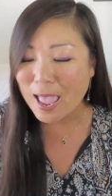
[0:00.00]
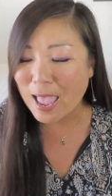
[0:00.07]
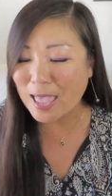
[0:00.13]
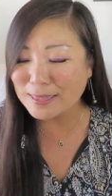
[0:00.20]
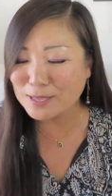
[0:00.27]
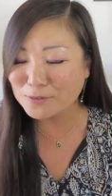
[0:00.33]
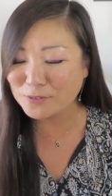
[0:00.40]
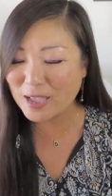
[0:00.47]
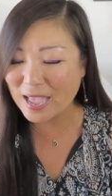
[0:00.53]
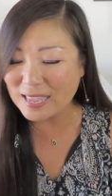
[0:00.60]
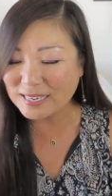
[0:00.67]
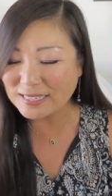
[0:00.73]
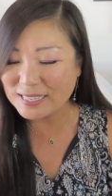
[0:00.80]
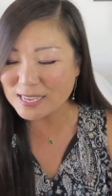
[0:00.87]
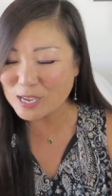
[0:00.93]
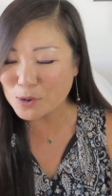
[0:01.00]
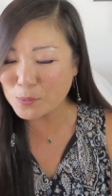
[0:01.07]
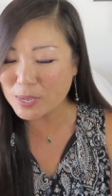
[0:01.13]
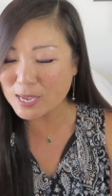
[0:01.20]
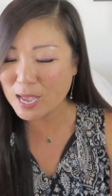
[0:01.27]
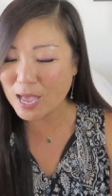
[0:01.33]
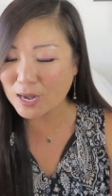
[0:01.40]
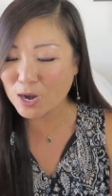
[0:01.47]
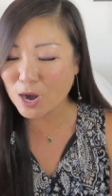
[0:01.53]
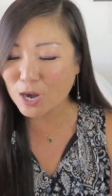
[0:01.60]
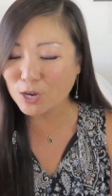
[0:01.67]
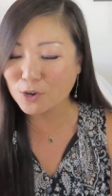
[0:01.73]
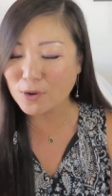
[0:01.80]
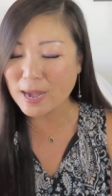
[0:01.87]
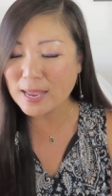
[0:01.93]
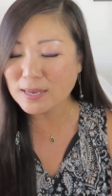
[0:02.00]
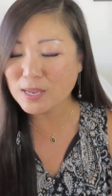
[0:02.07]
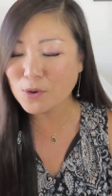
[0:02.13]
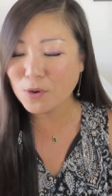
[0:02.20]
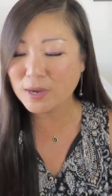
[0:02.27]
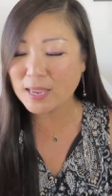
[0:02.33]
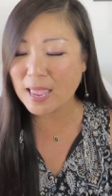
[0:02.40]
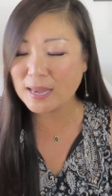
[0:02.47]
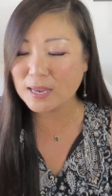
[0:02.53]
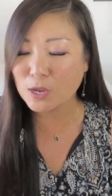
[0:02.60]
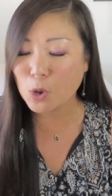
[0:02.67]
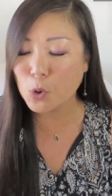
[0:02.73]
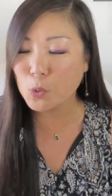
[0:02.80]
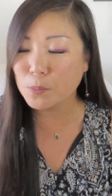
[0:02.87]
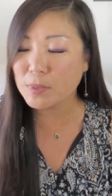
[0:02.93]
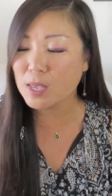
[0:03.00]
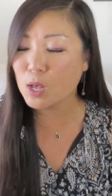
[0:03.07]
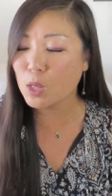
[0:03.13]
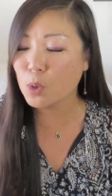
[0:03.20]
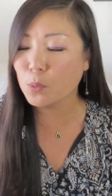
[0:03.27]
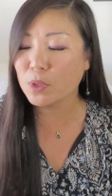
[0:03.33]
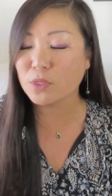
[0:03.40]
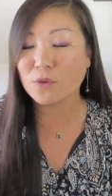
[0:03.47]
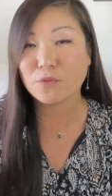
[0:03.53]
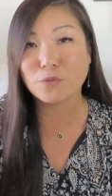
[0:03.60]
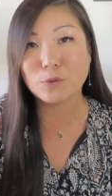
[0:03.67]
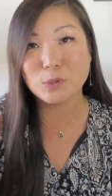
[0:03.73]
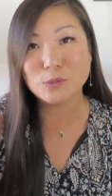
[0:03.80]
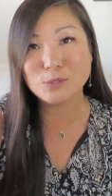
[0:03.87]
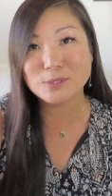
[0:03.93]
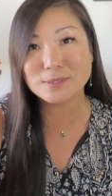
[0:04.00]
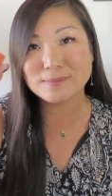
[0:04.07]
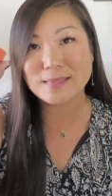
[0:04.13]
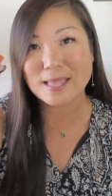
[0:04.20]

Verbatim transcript: And then finally, we got our Grandy Organic Oatmeal with fruits.